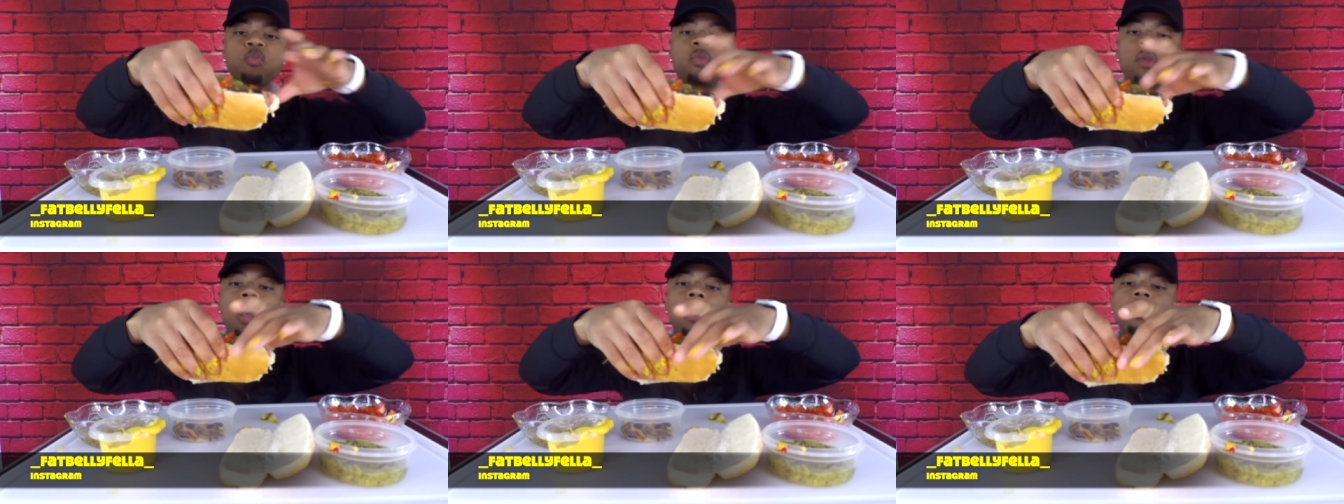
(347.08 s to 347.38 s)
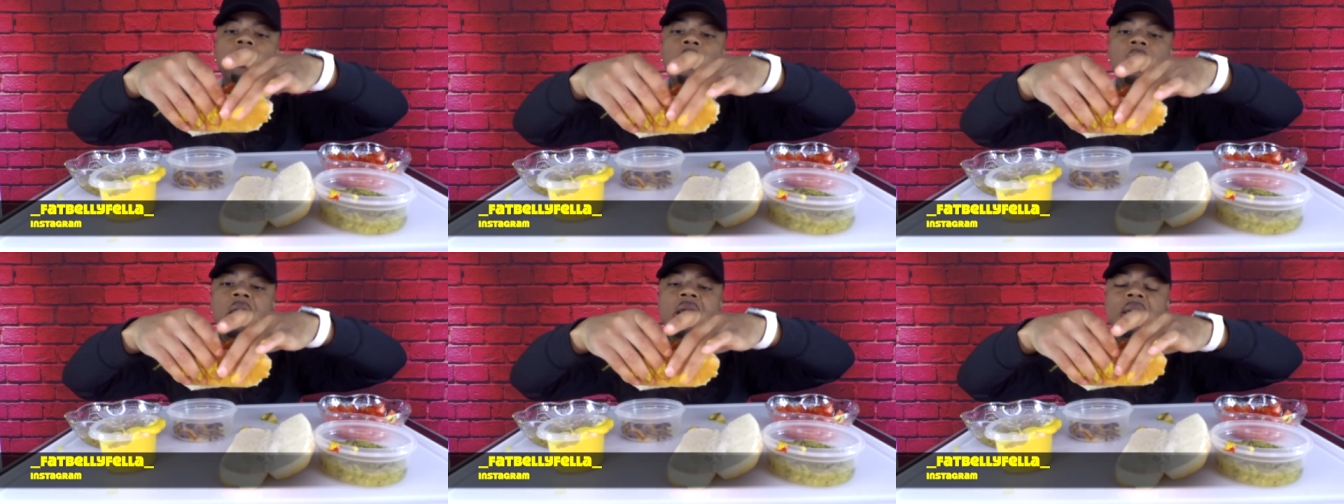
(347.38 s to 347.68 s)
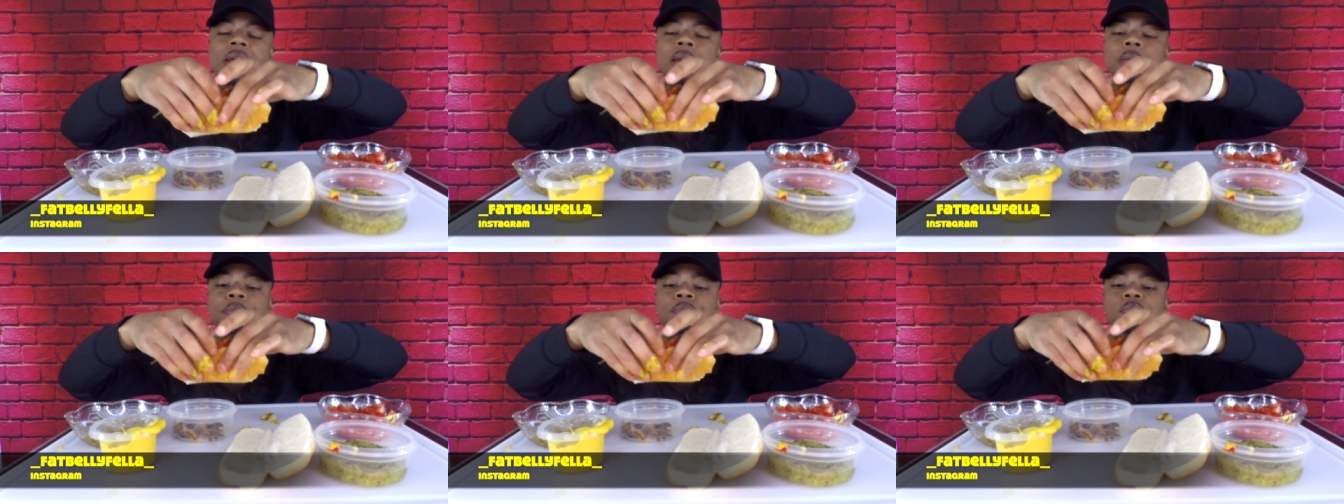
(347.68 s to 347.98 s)
It looked
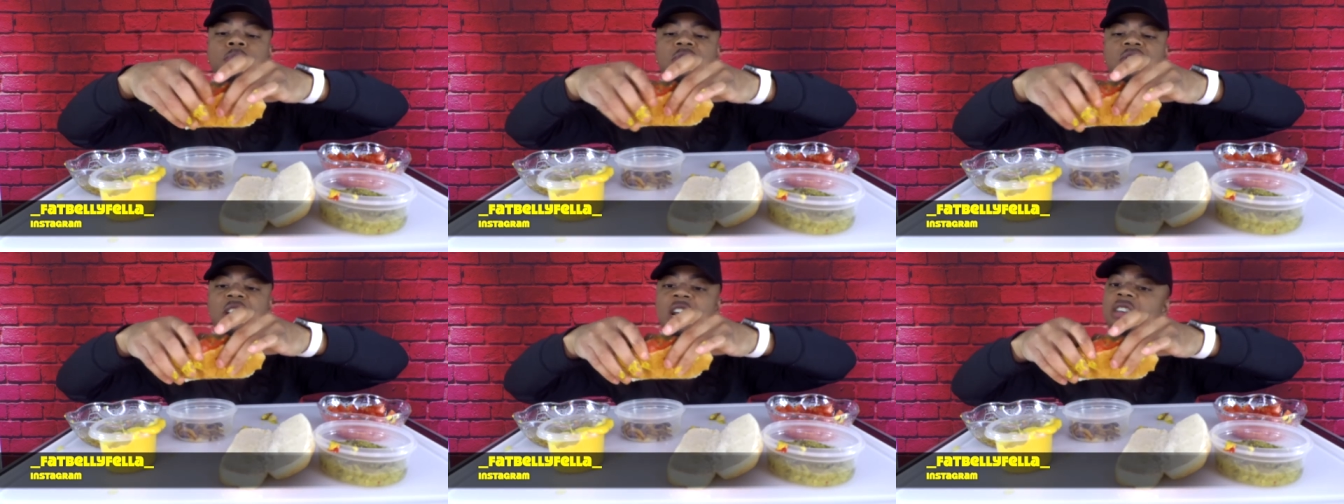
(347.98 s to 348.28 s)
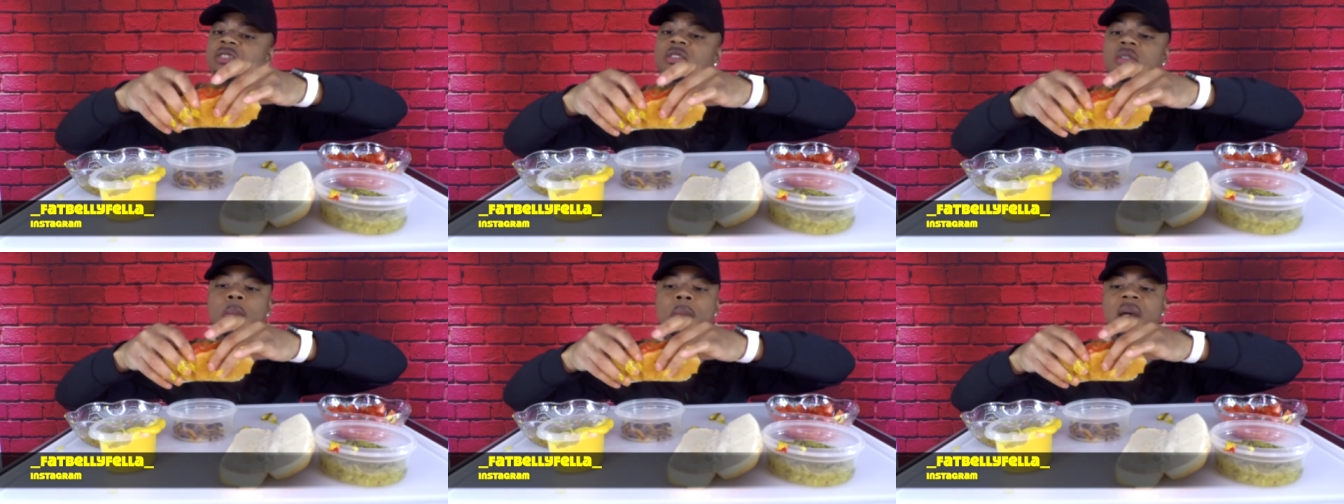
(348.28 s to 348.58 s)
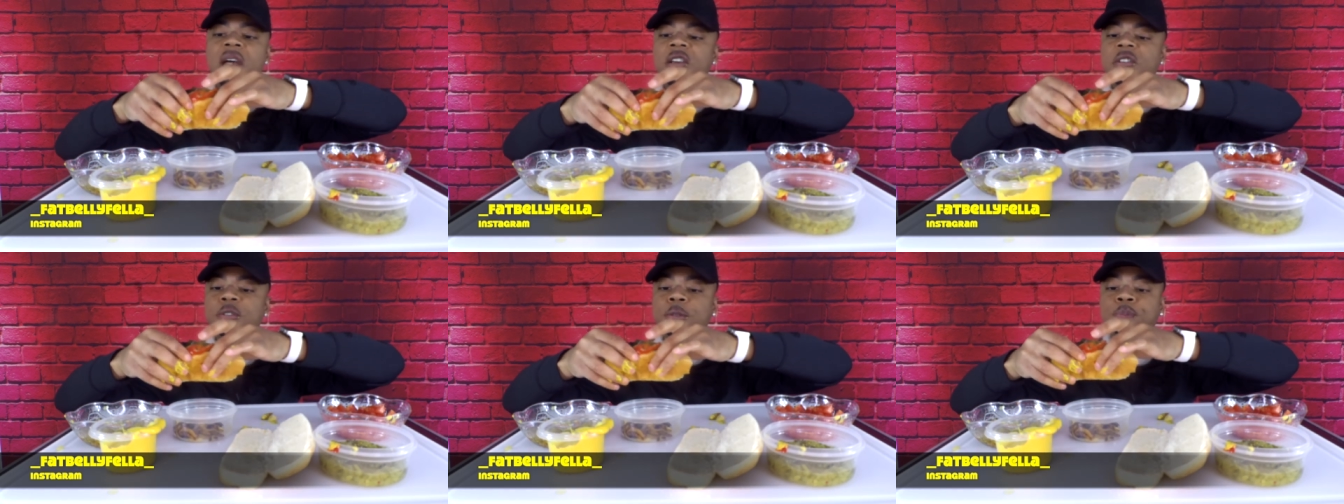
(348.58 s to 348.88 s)
good. Tastes
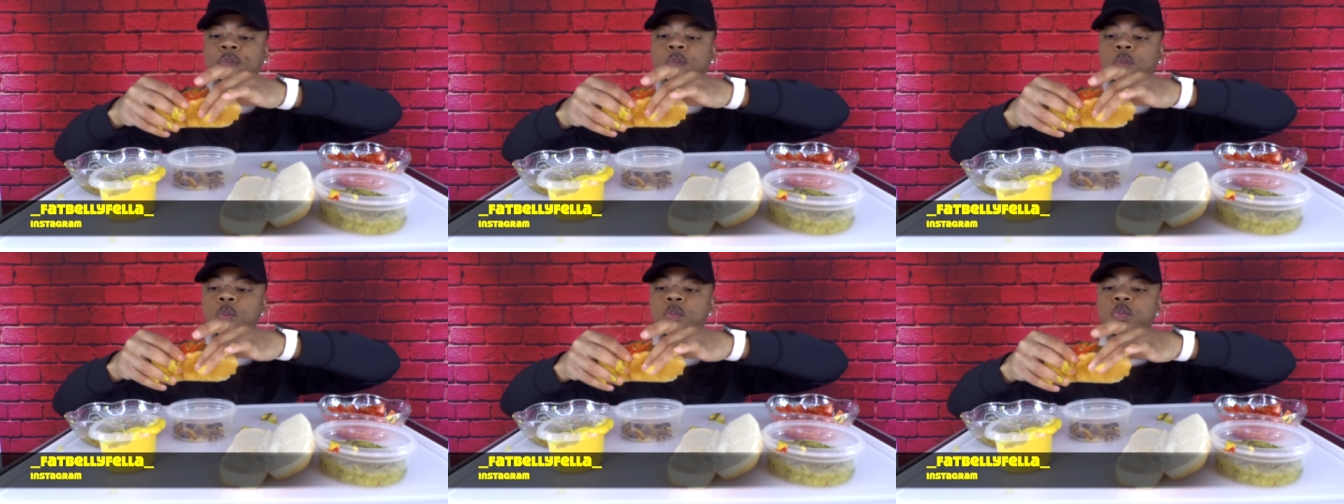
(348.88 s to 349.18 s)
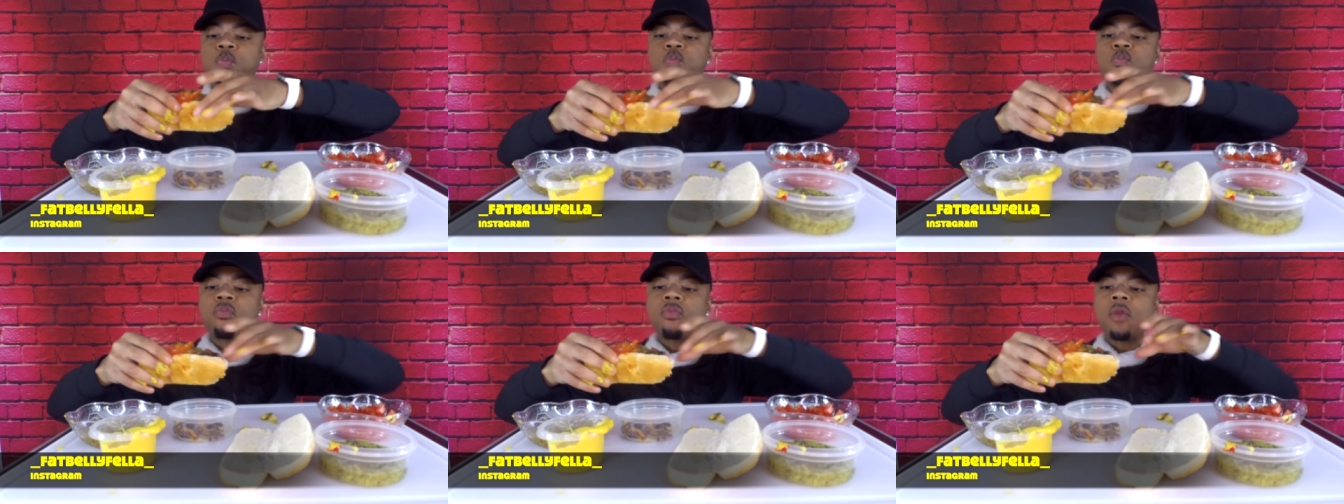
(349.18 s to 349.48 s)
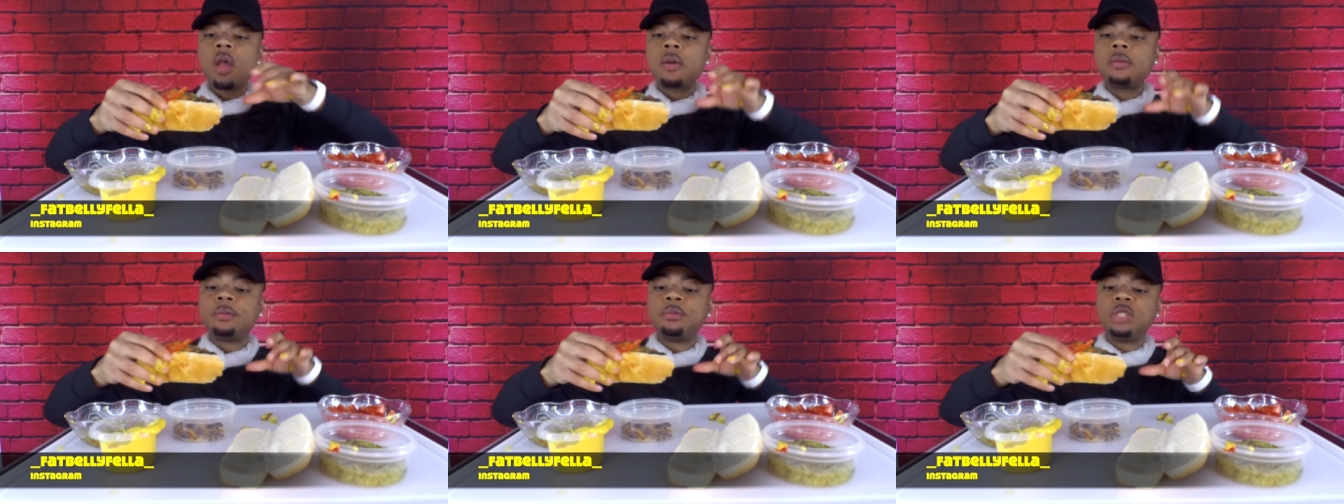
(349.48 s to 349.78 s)
amazing.
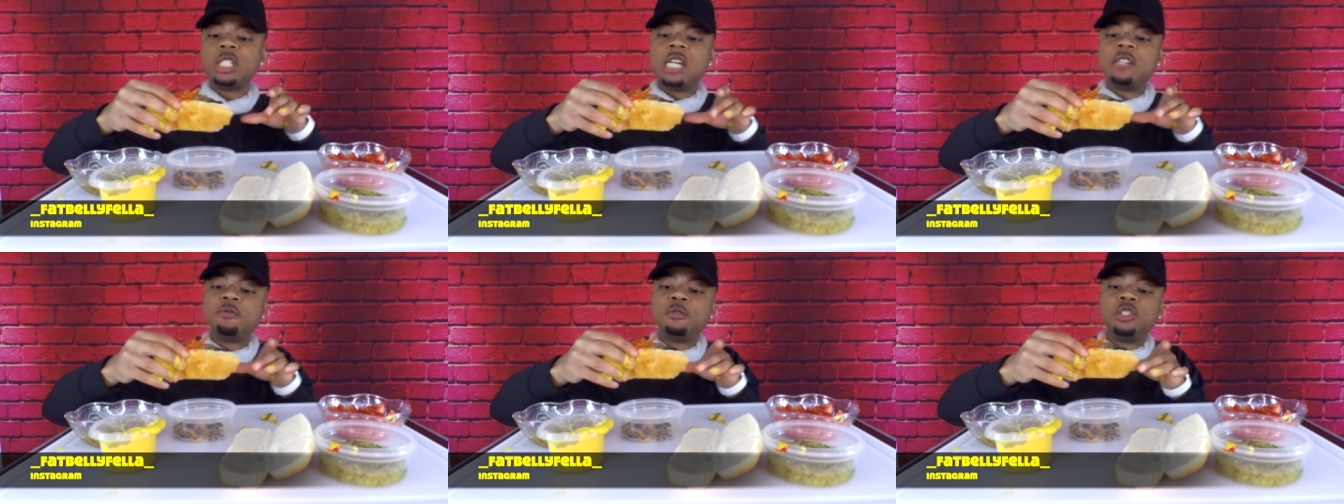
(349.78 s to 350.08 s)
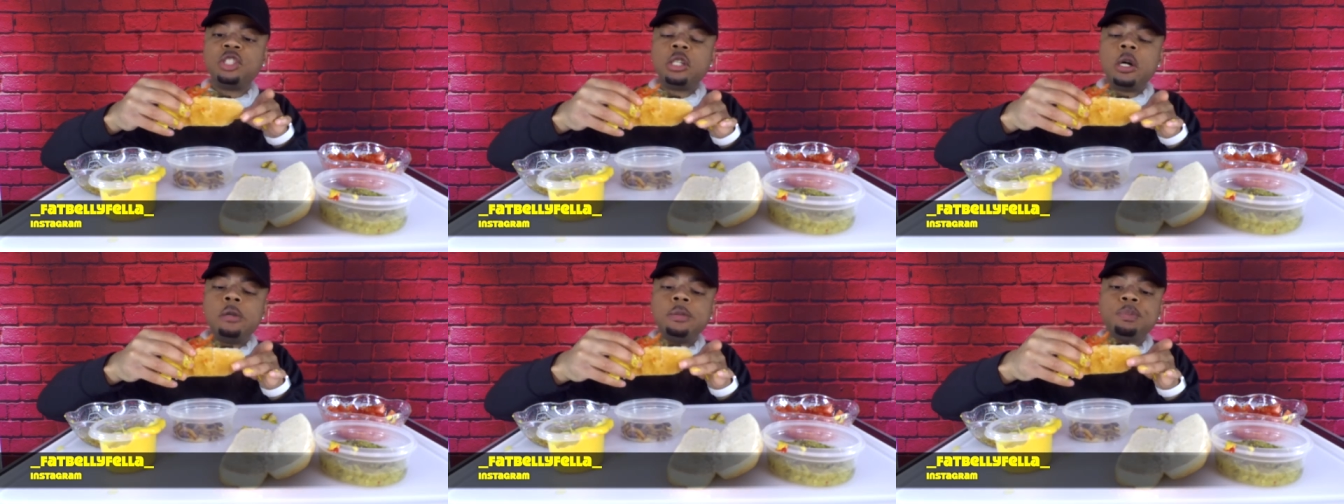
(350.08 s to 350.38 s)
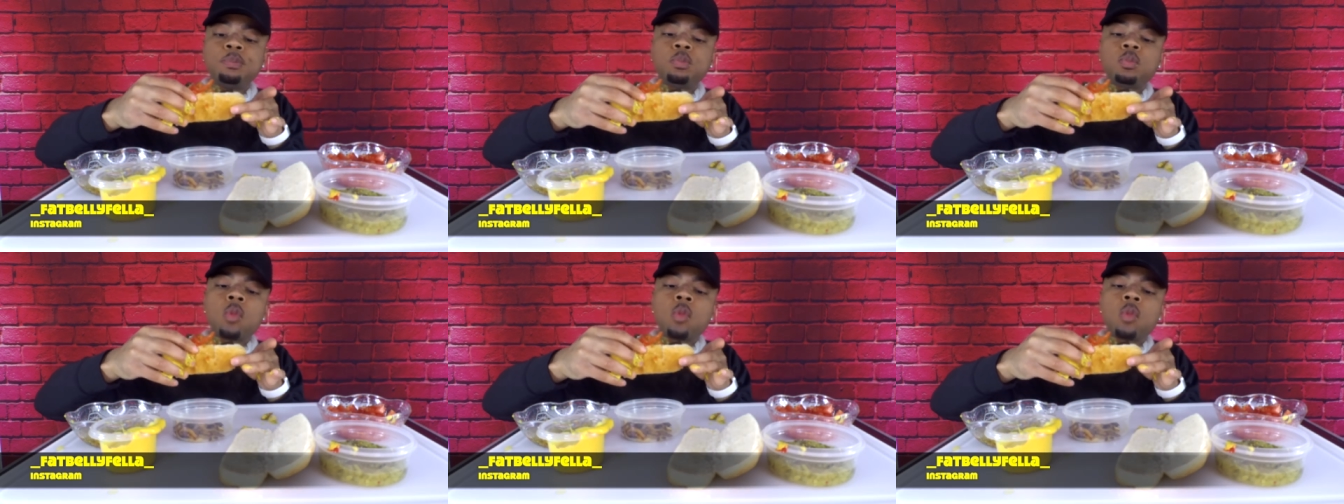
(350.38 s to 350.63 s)
That's the song.